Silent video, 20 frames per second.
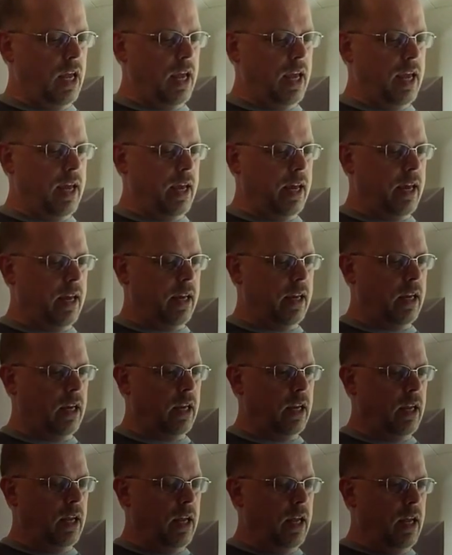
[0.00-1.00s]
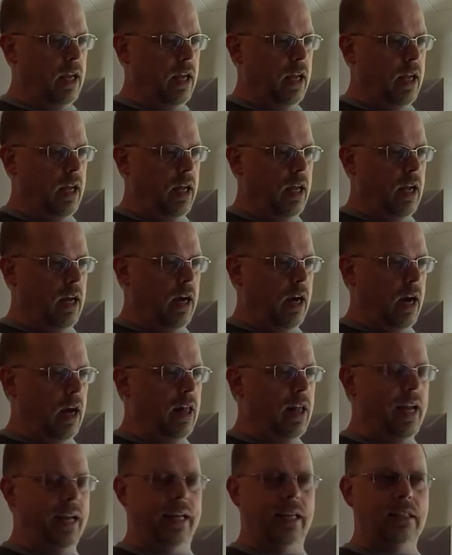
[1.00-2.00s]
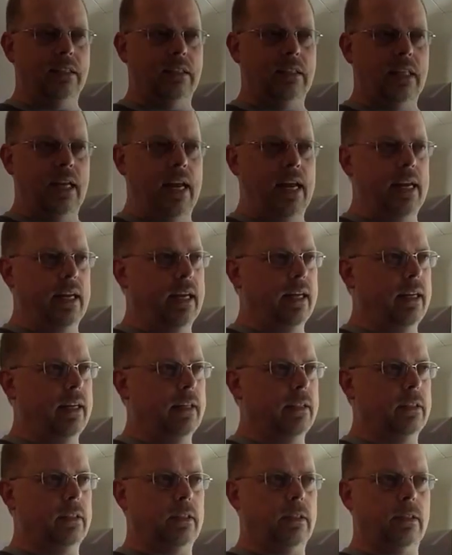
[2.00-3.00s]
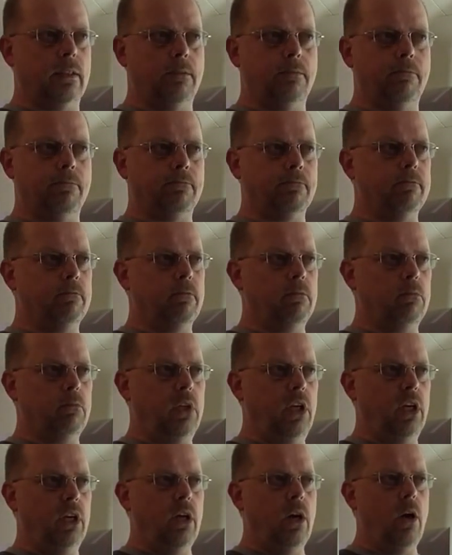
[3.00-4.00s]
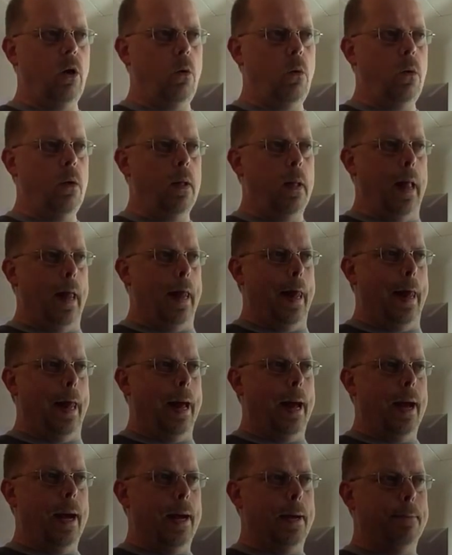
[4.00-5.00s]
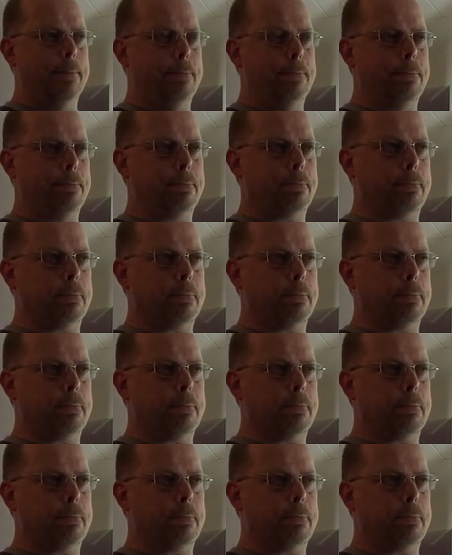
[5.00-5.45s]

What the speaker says: and all I can say is, you know, um,